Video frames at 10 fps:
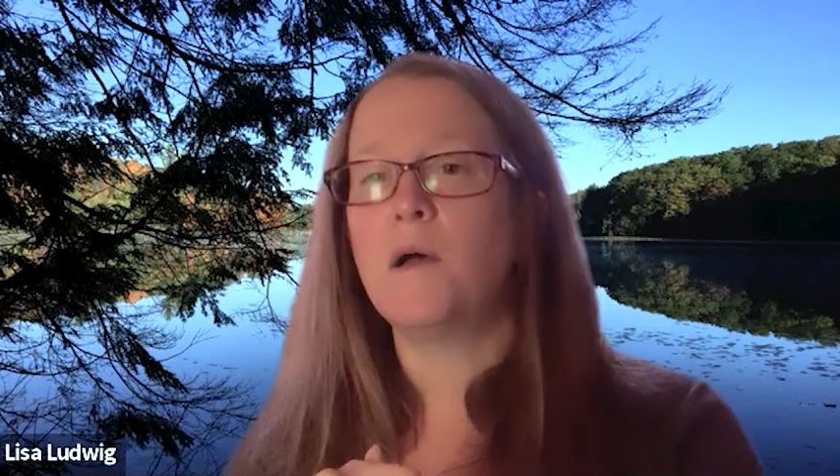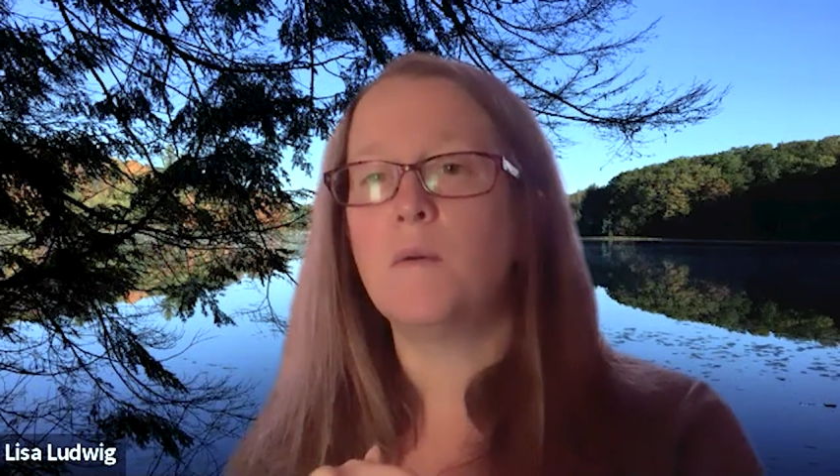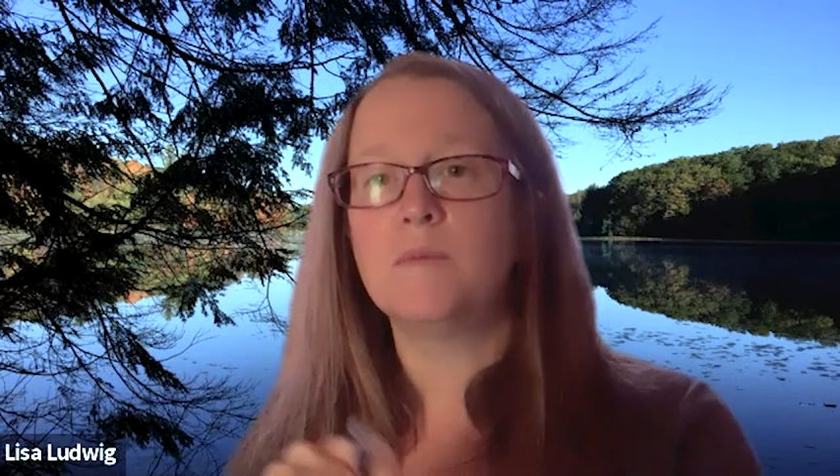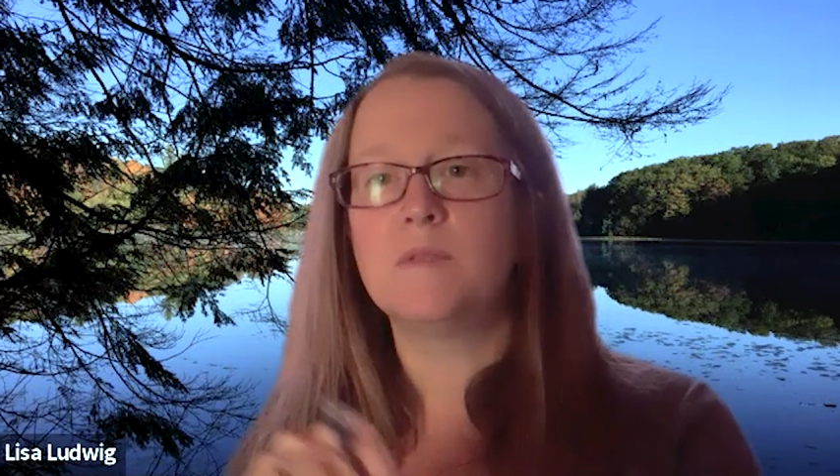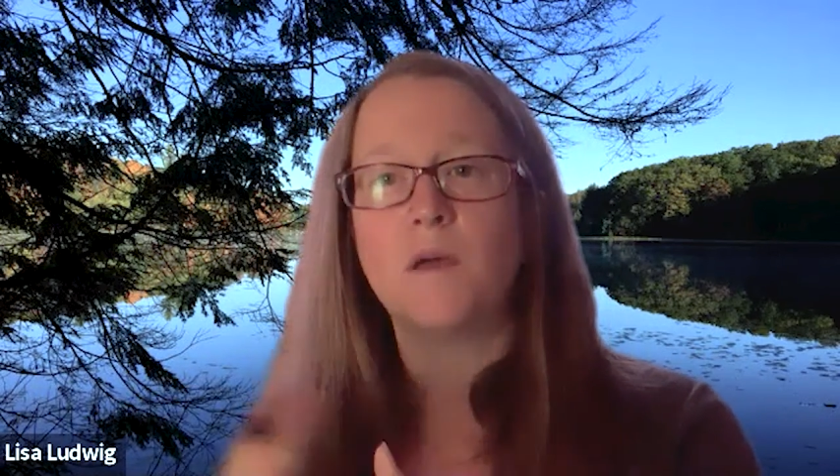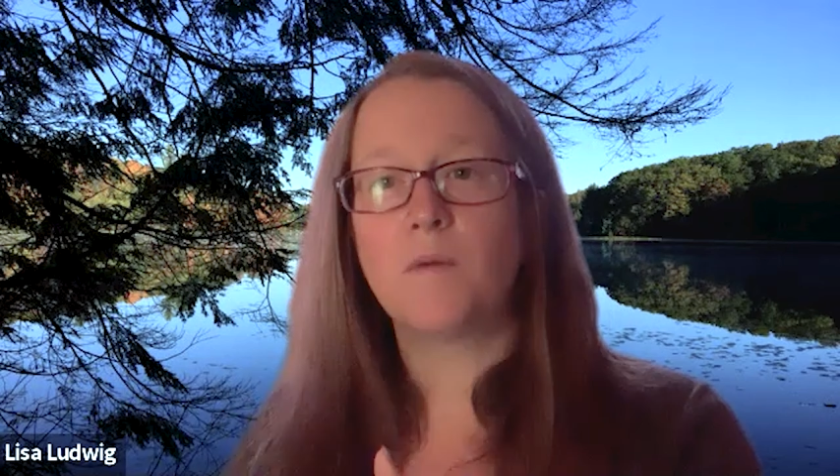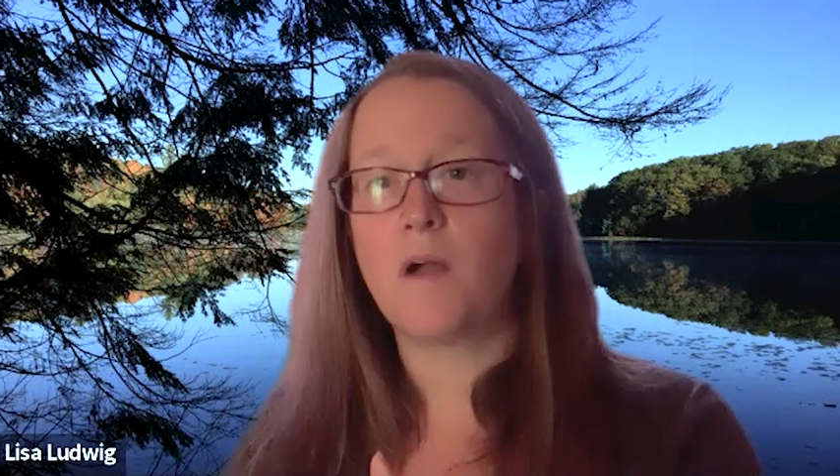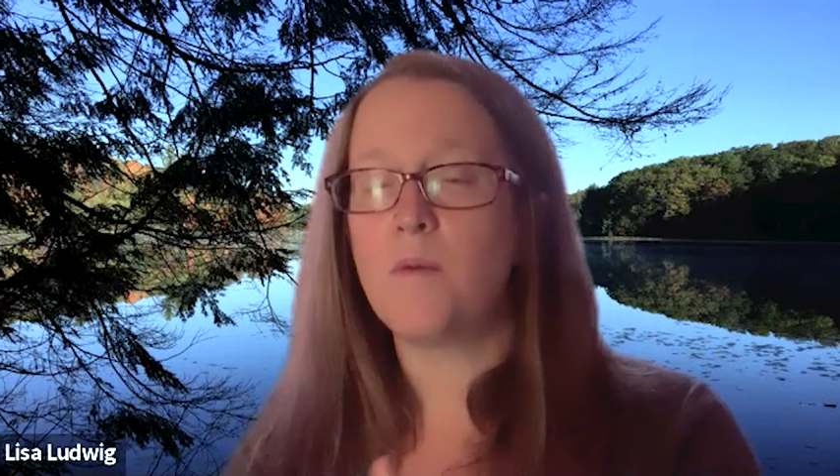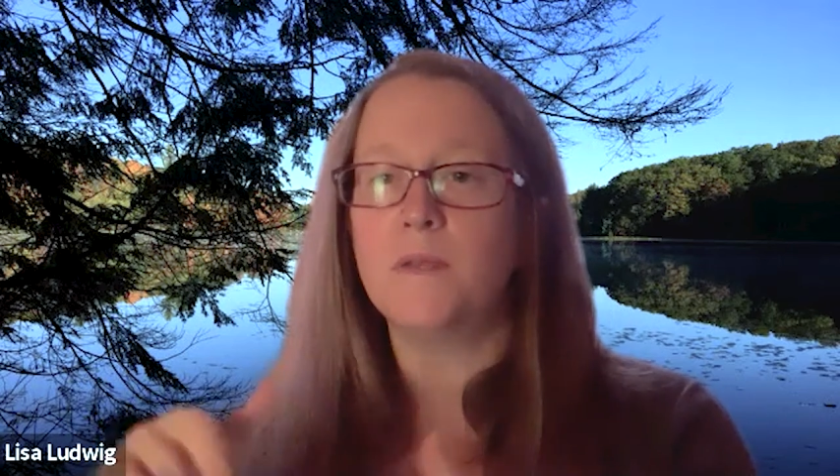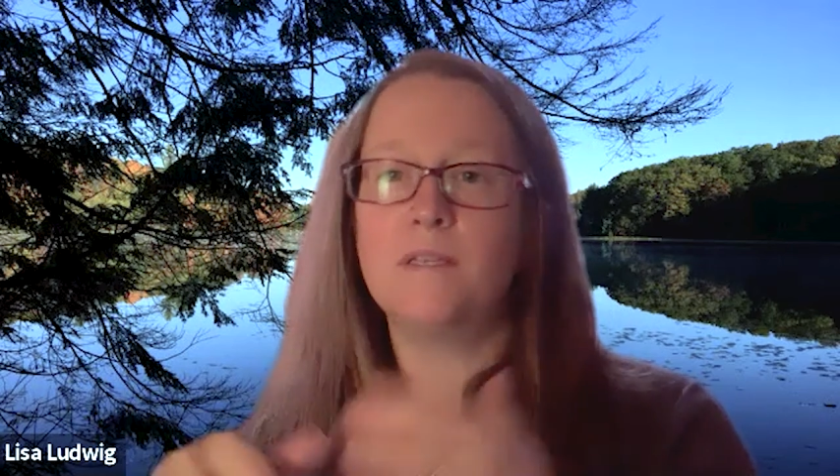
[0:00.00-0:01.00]
Some
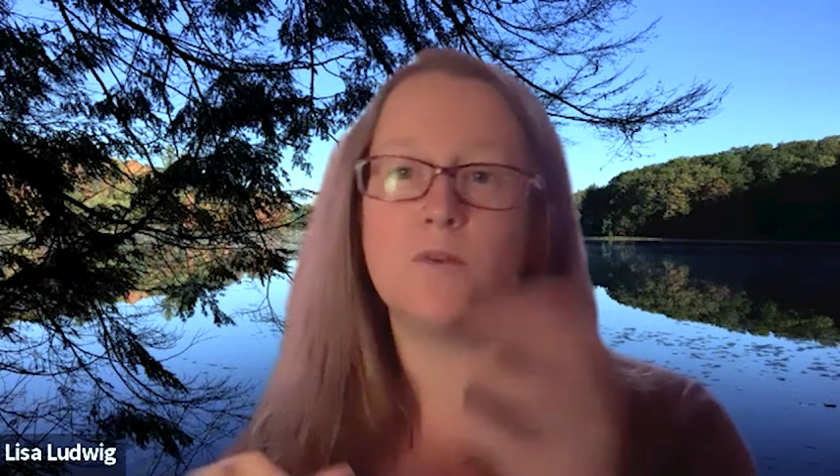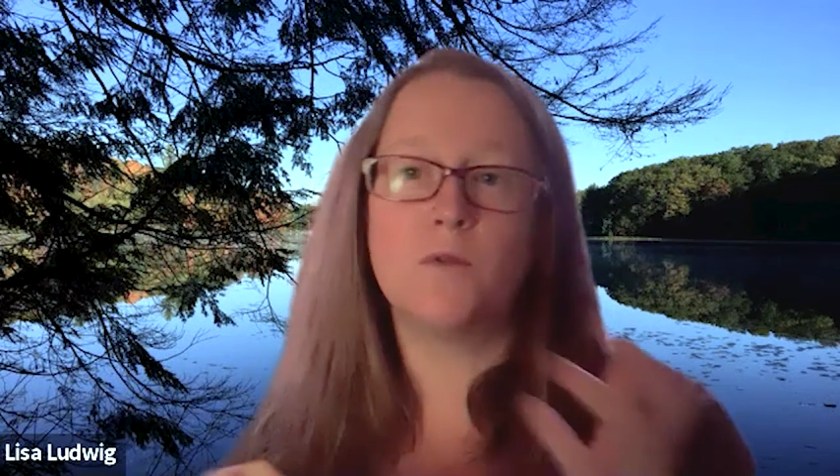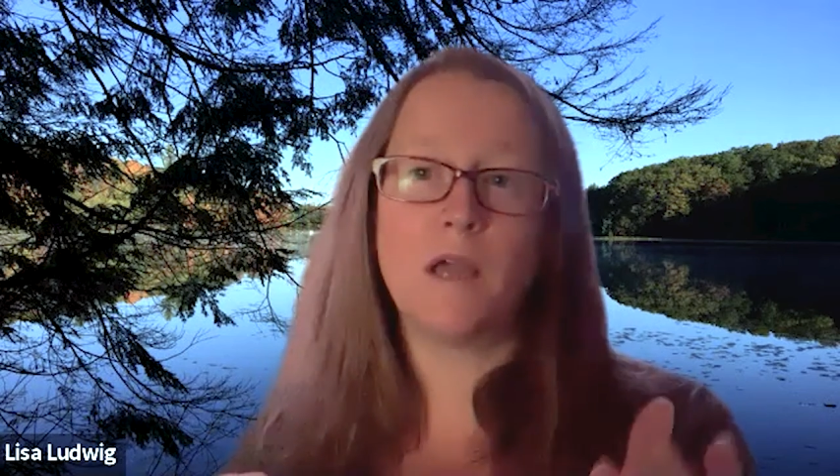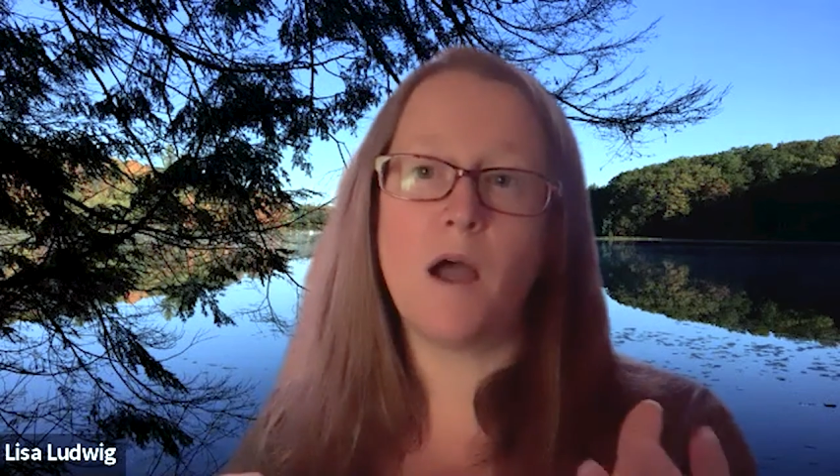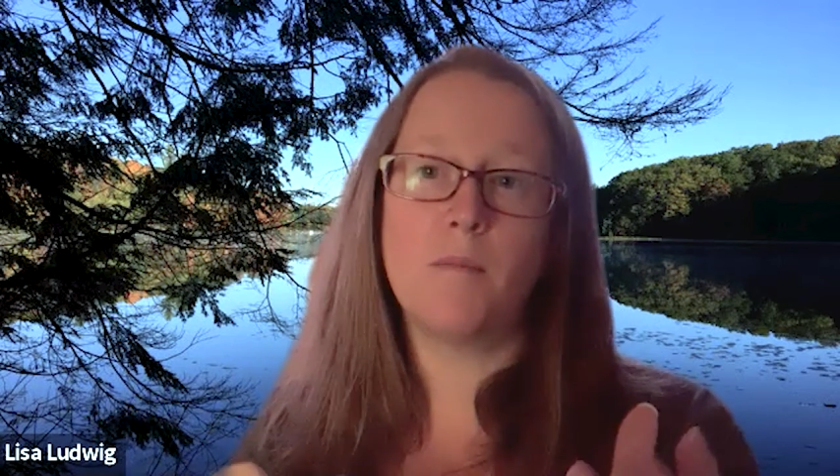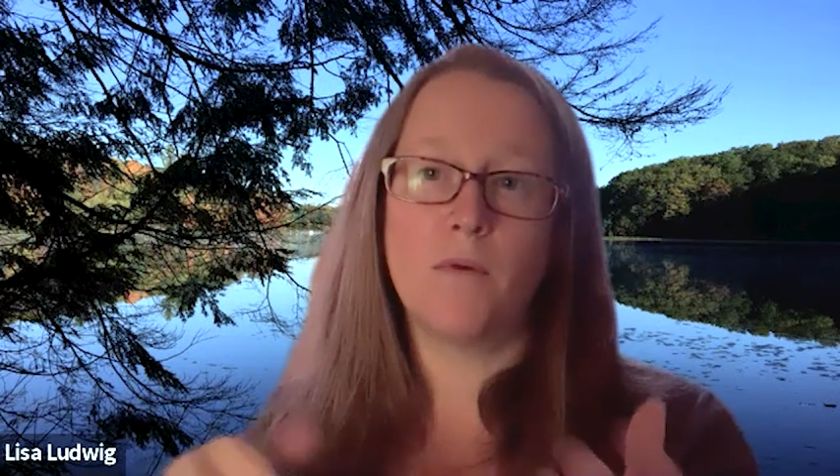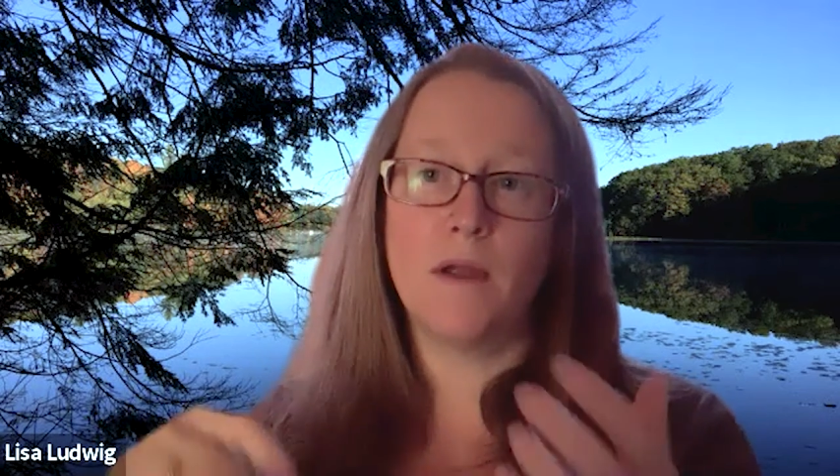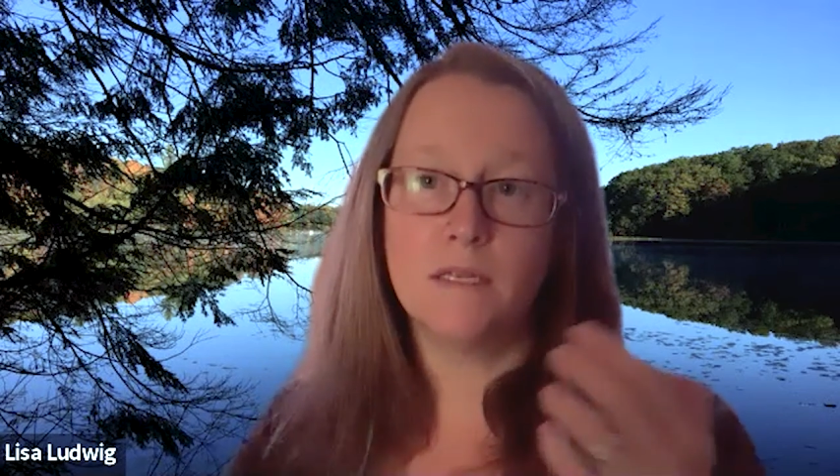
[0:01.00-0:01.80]
companies only operate